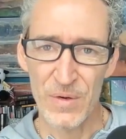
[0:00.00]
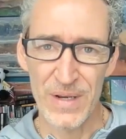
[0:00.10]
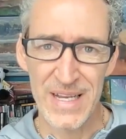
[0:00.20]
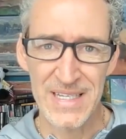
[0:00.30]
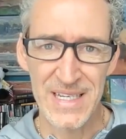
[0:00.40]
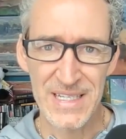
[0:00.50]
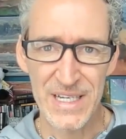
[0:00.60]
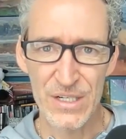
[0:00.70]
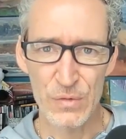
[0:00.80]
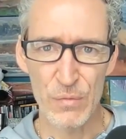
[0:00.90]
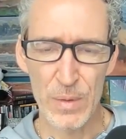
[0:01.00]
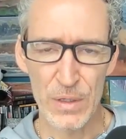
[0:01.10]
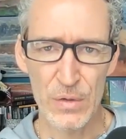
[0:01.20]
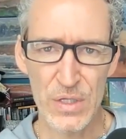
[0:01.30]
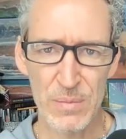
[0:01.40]
for 19 years, we've
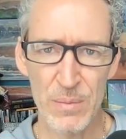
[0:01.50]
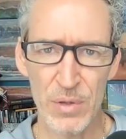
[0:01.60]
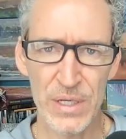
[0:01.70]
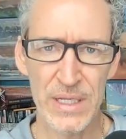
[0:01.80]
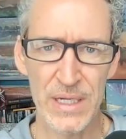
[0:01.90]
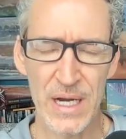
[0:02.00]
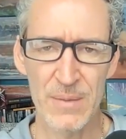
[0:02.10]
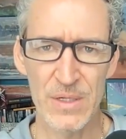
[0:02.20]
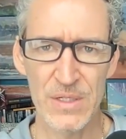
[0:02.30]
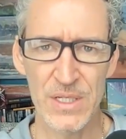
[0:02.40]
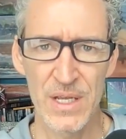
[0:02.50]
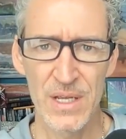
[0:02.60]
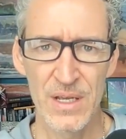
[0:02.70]
been coaching people in e commerce.